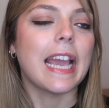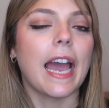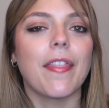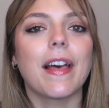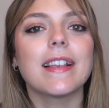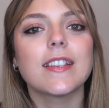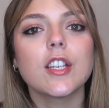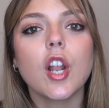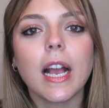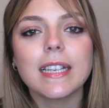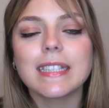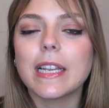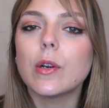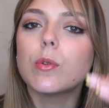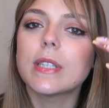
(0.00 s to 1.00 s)
Yeah, that's a
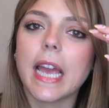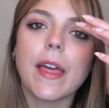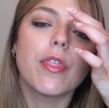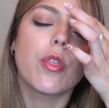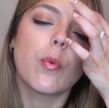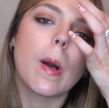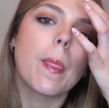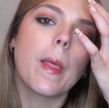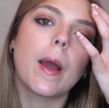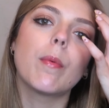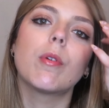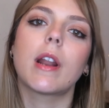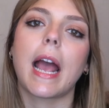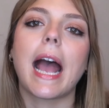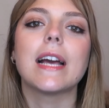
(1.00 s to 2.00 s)
nice little 10th one that
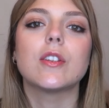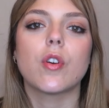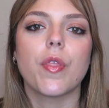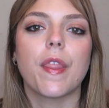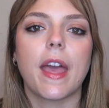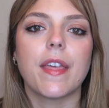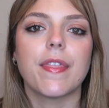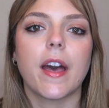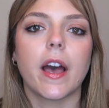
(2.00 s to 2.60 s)
I want to add on there,